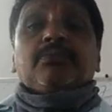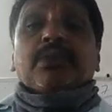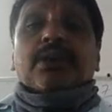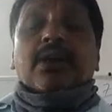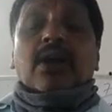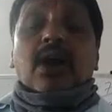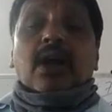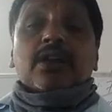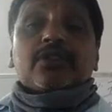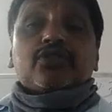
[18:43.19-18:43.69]

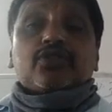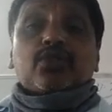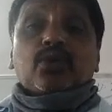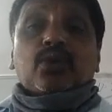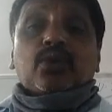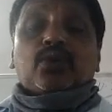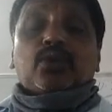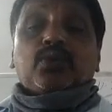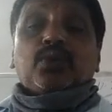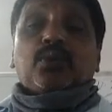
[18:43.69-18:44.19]
but
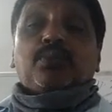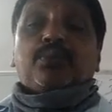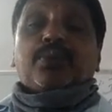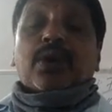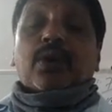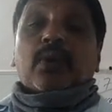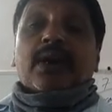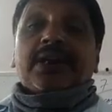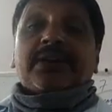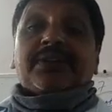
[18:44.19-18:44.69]
also to
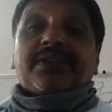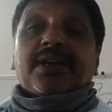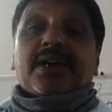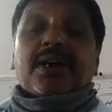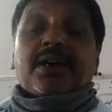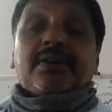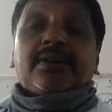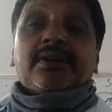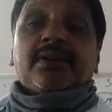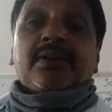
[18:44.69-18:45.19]
provide
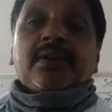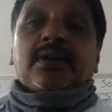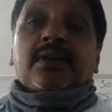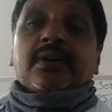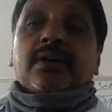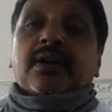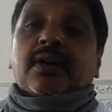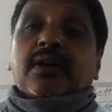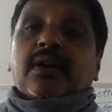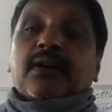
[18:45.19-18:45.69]
that
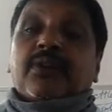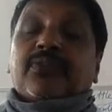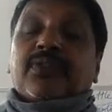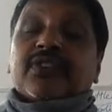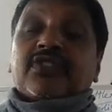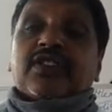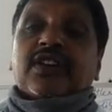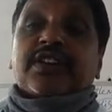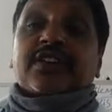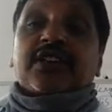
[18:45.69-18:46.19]

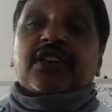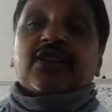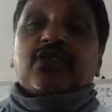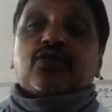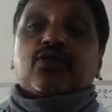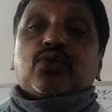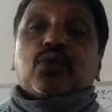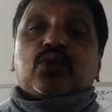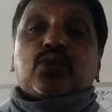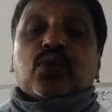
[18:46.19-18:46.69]

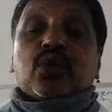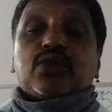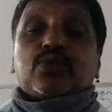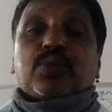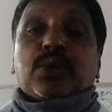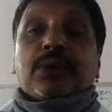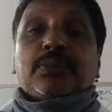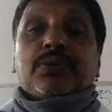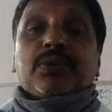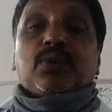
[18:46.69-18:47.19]
facilities to
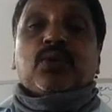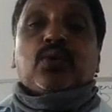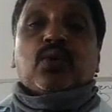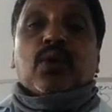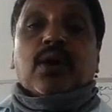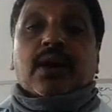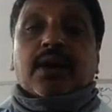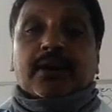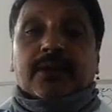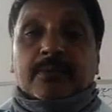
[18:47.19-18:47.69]
those people
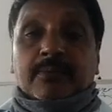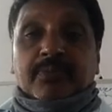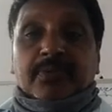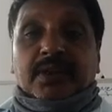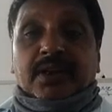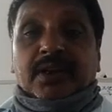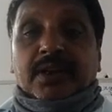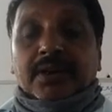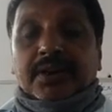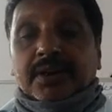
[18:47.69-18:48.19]
who
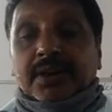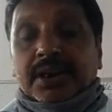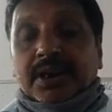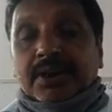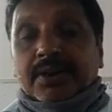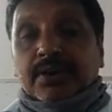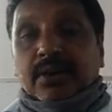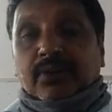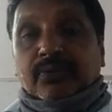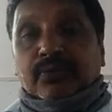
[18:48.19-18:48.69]
are in
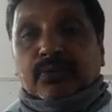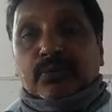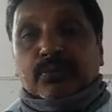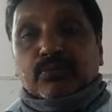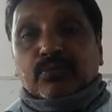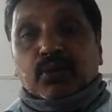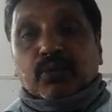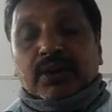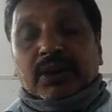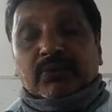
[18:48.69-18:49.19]
need
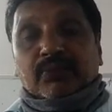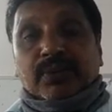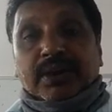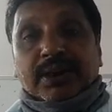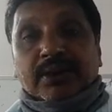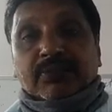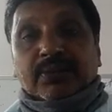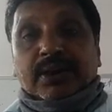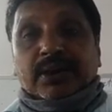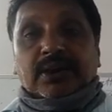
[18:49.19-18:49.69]
of moving
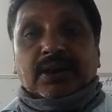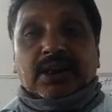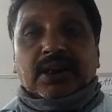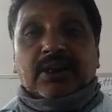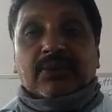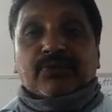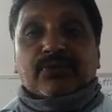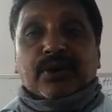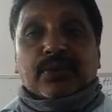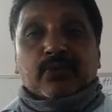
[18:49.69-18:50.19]

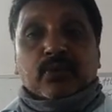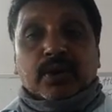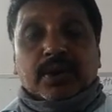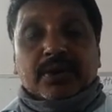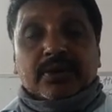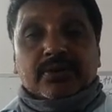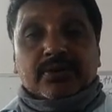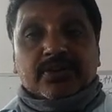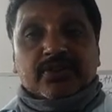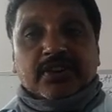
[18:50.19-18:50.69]
frequently from
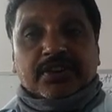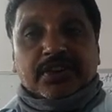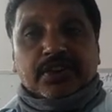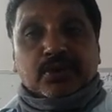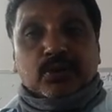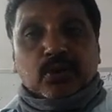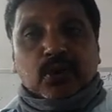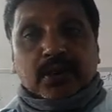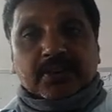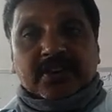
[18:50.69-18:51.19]
one
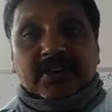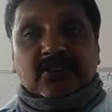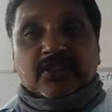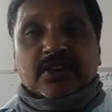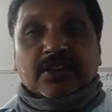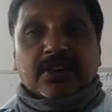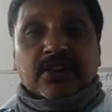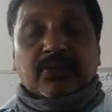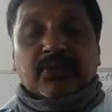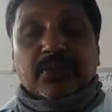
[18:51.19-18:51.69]
city to other
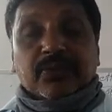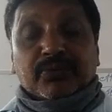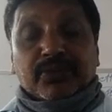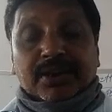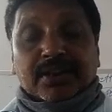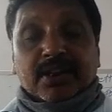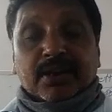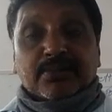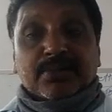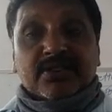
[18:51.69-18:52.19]
city
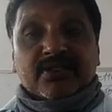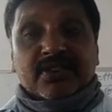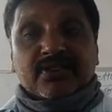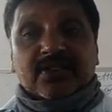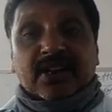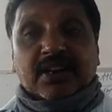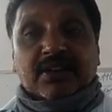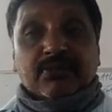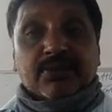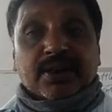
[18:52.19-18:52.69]
for their
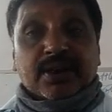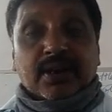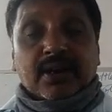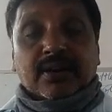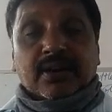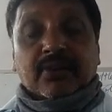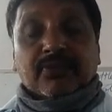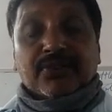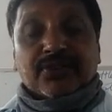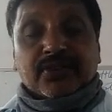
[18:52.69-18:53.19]
business activity
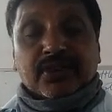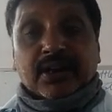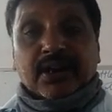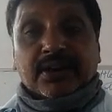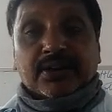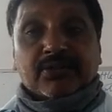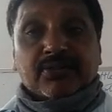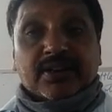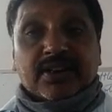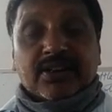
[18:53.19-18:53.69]
or official
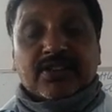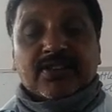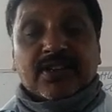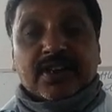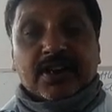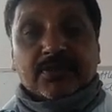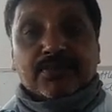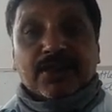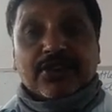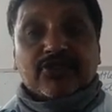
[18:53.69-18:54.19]
activities
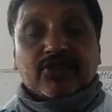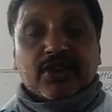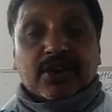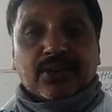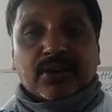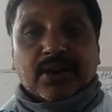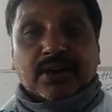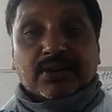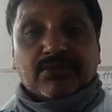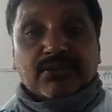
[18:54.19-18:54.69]
or
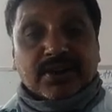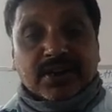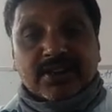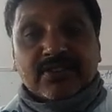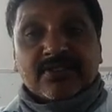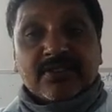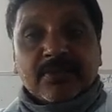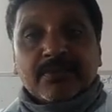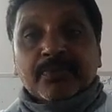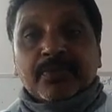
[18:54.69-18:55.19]
administrative
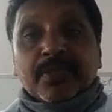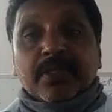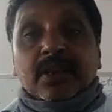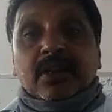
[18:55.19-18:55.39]
activities.